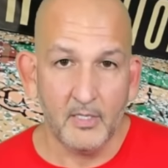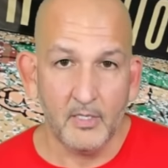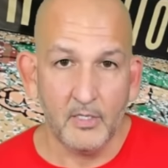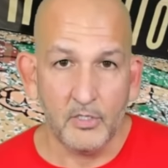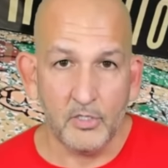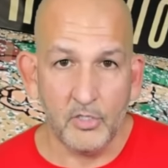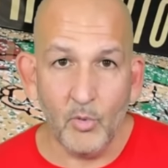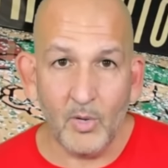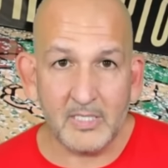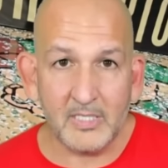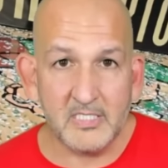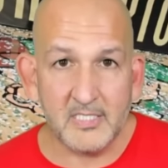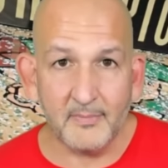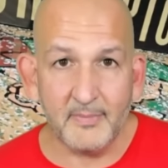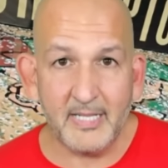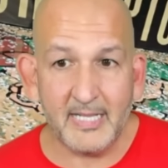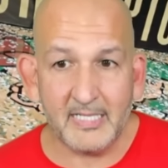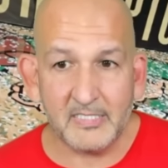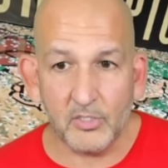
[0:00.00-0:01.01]
you want
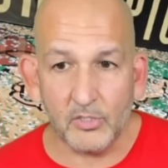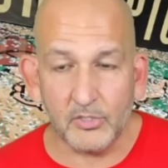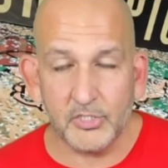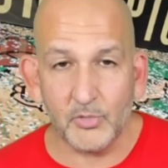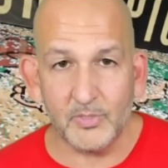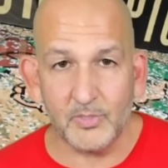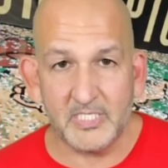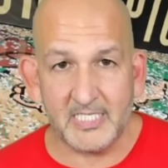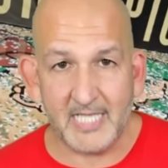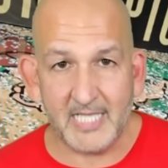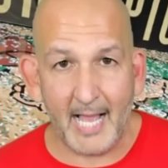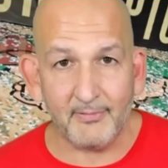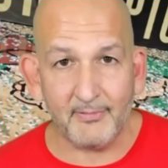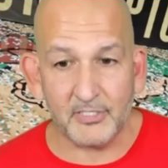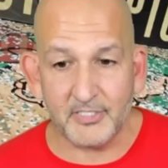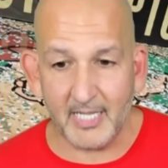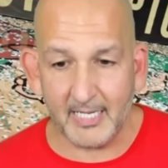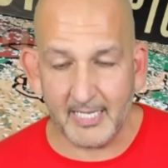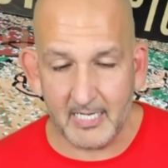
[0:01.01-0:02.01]
somebody that's also
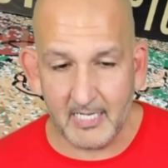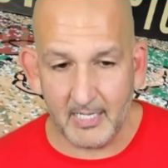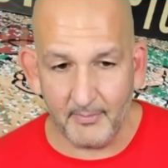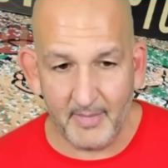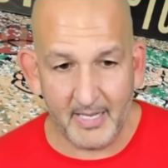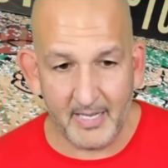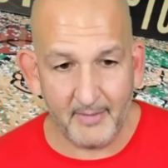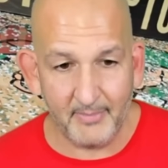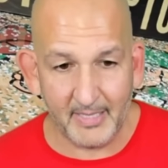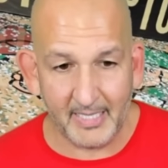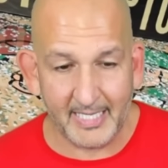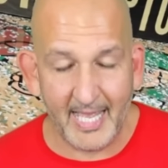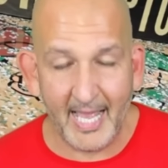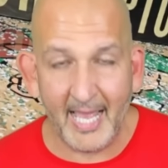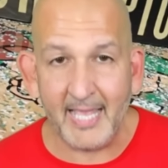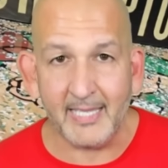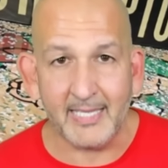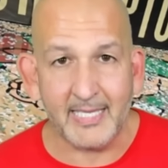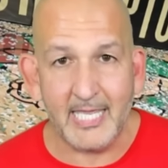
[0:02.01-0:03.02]
established that can come in and be like,
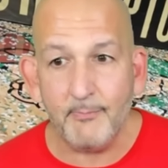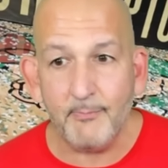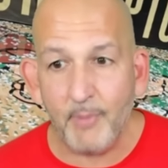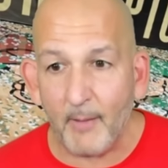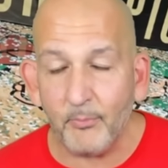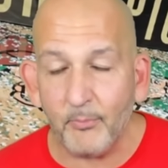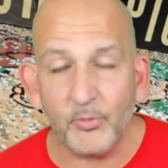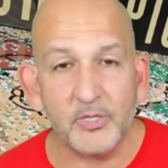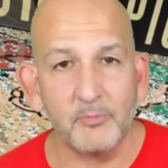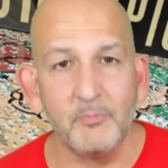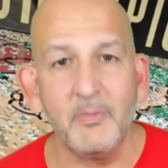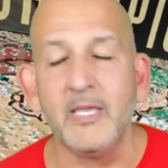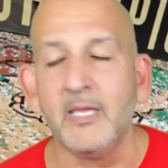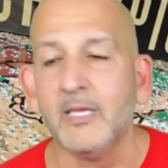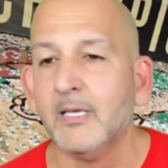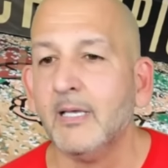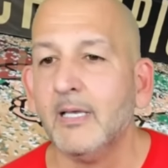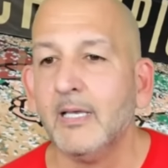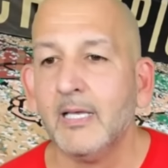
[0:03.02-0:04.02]
hey, keep up with me,
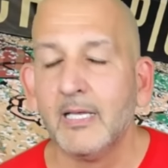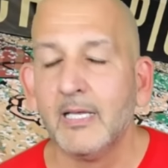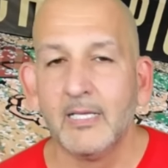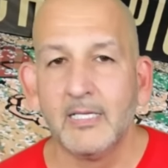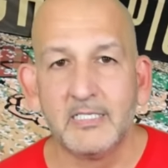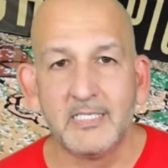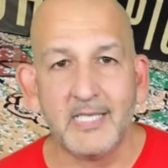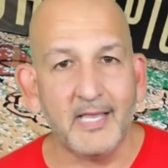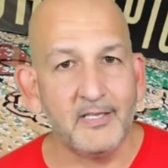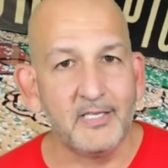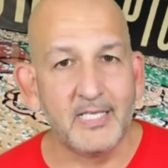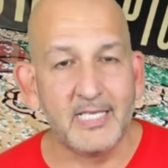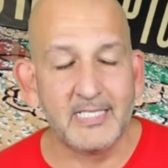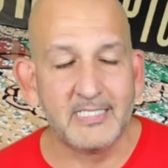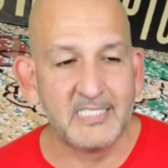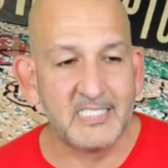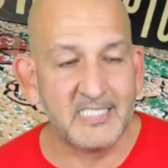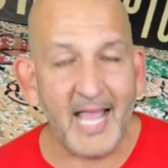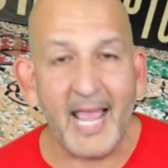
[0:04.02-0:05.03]
T
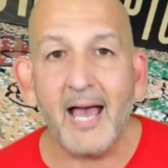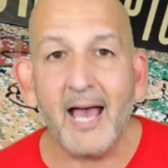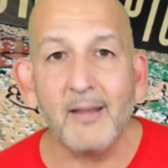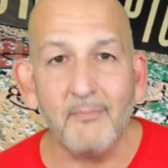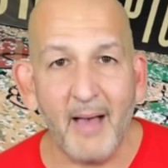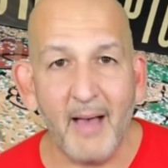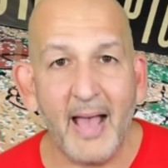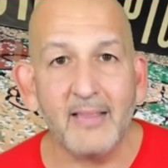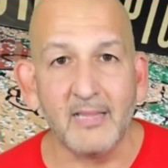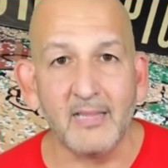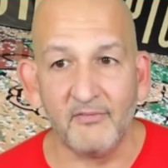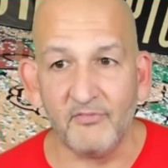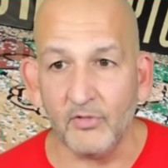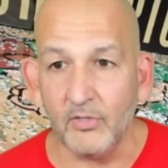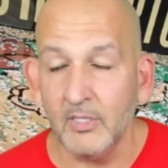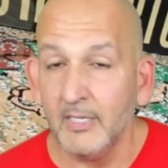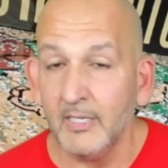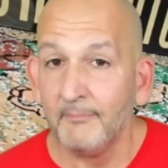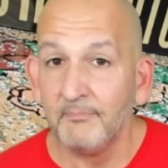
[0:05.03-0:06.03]
stay on my level.